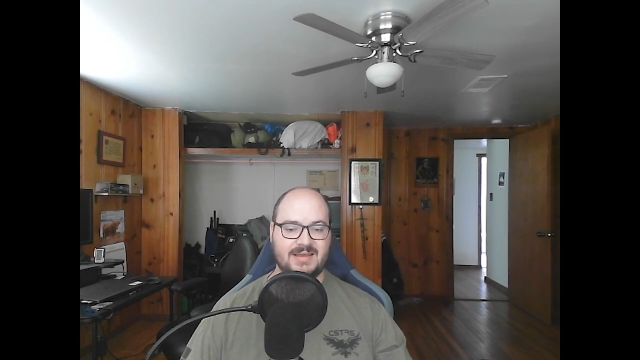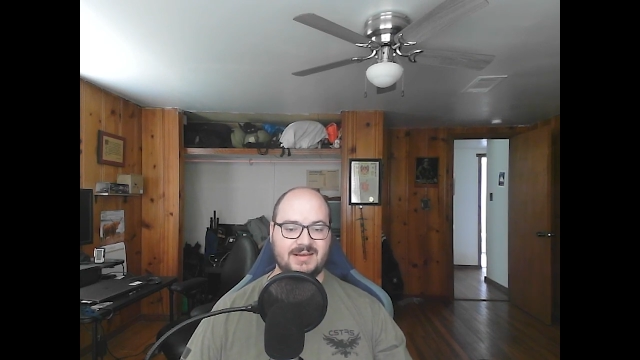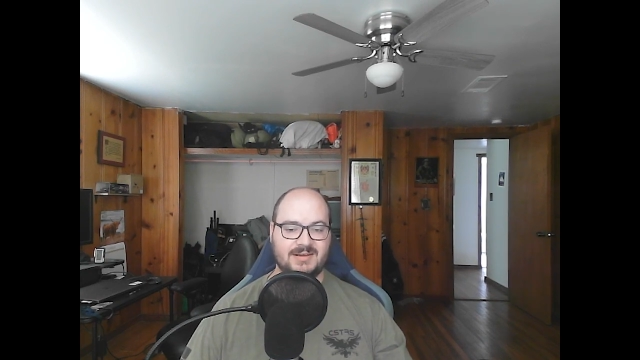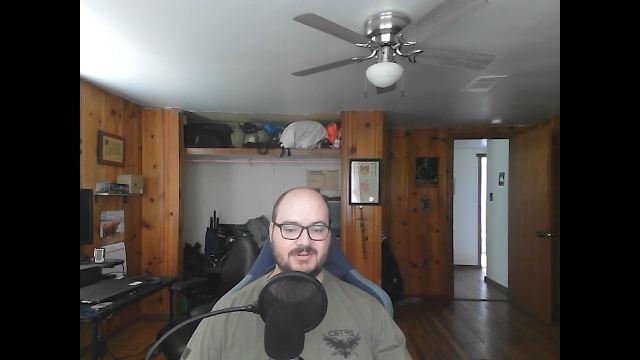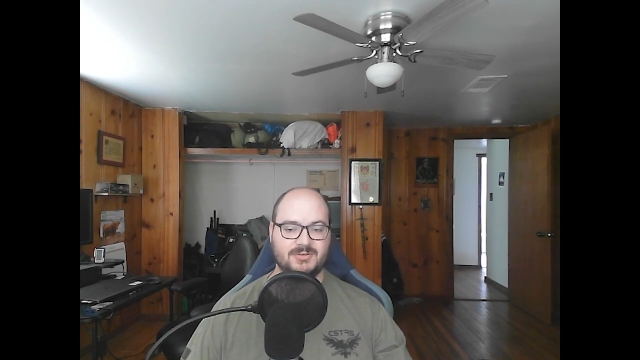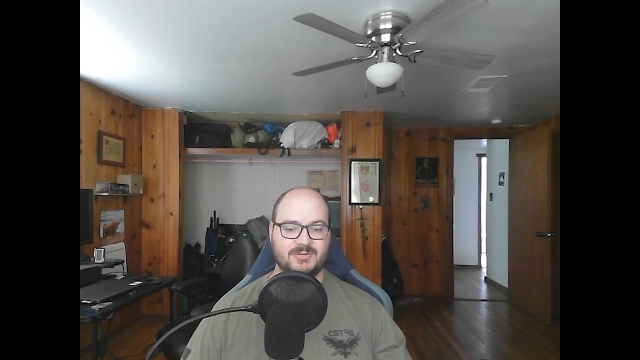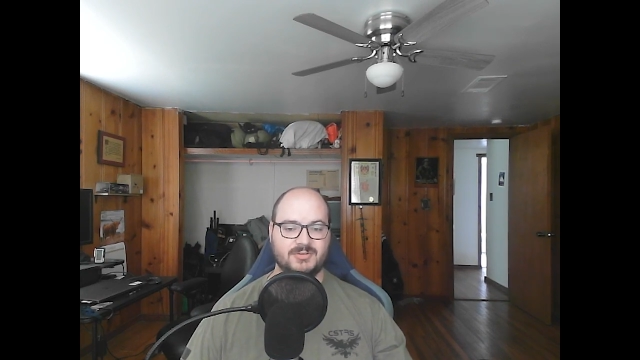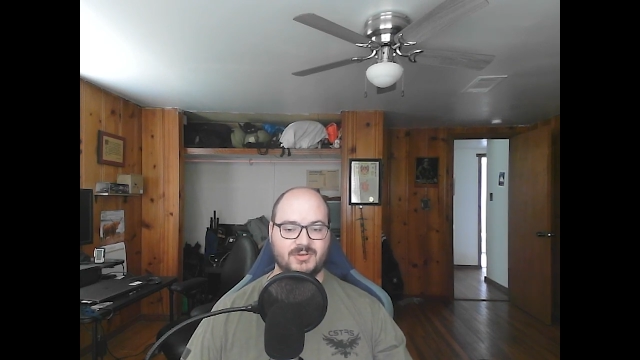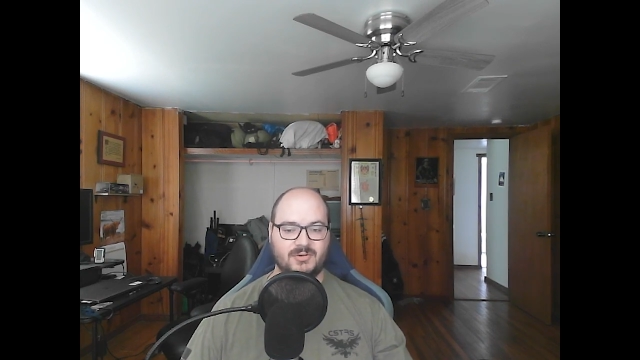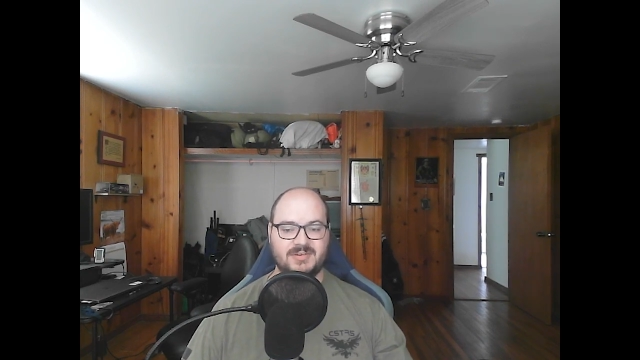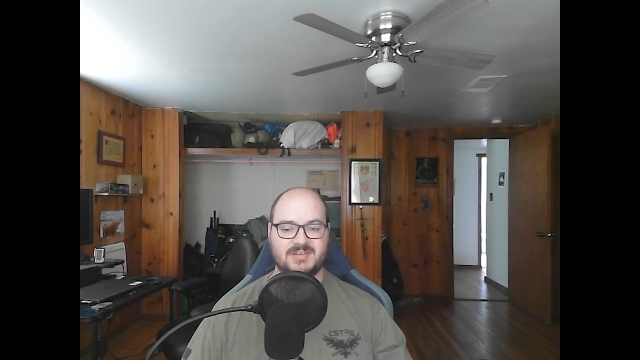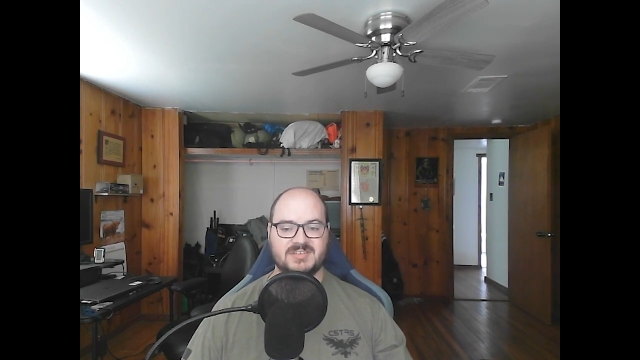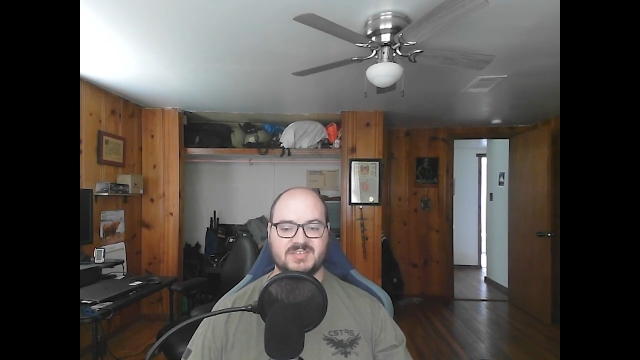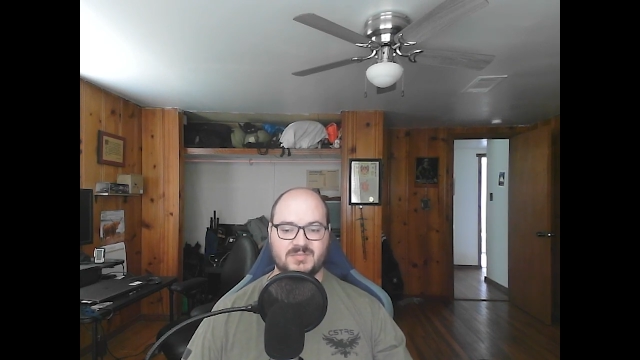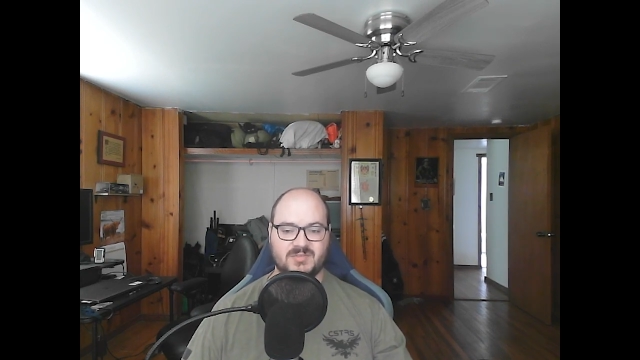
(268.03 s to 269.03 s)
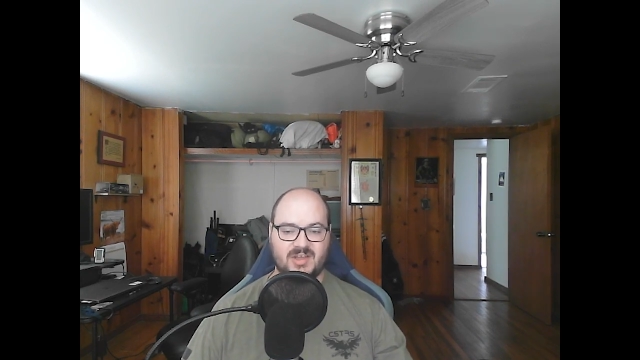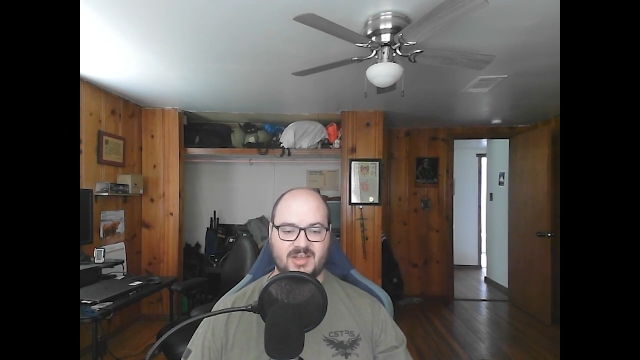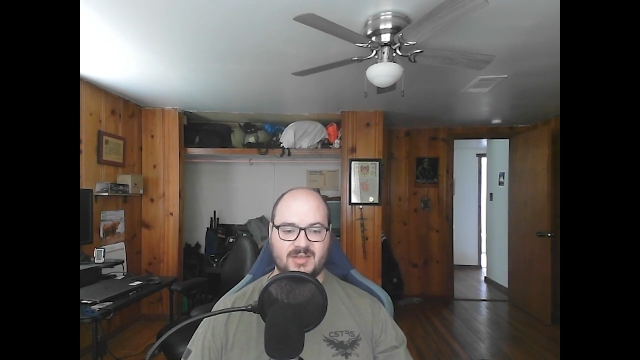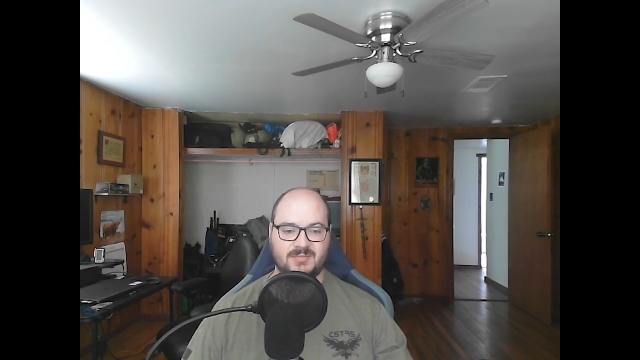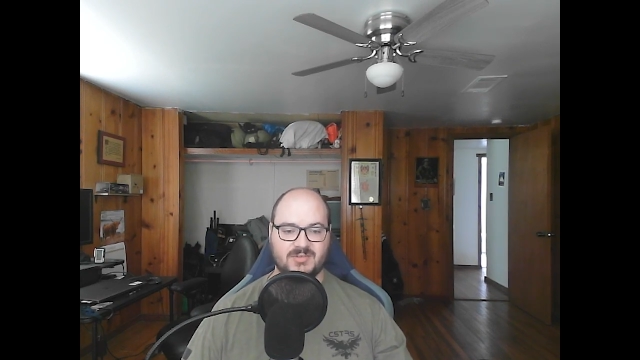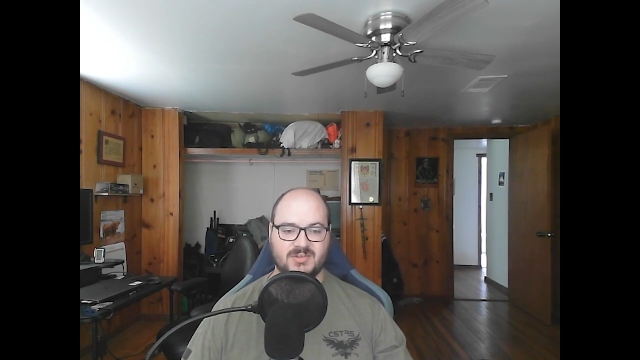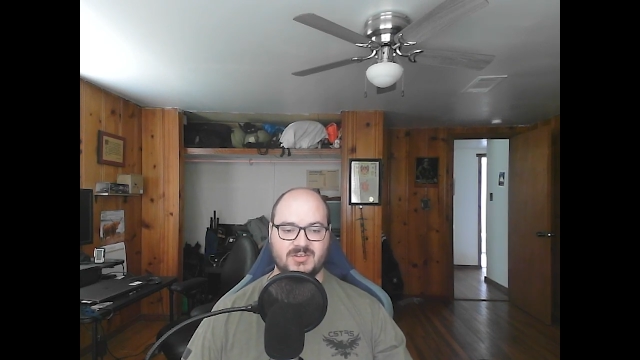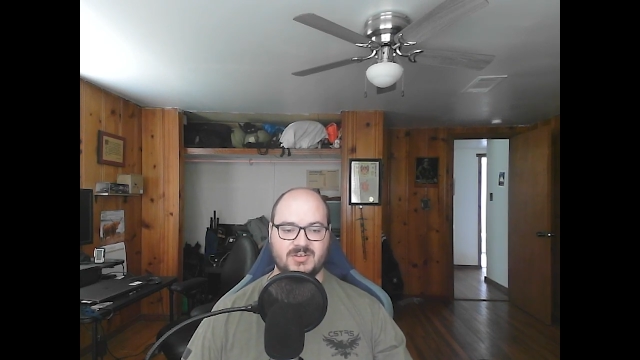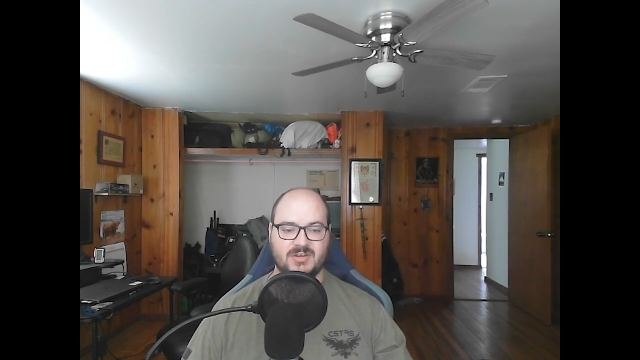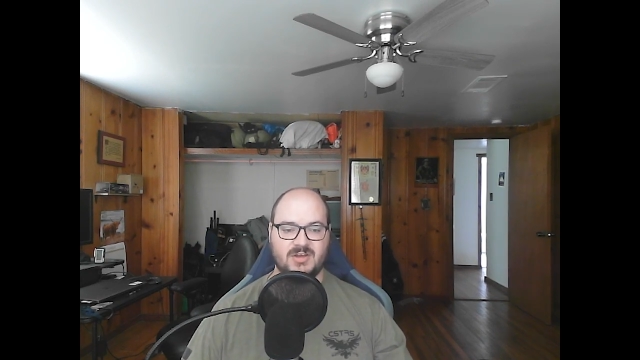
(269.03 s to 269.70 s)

a little annoying sometimes.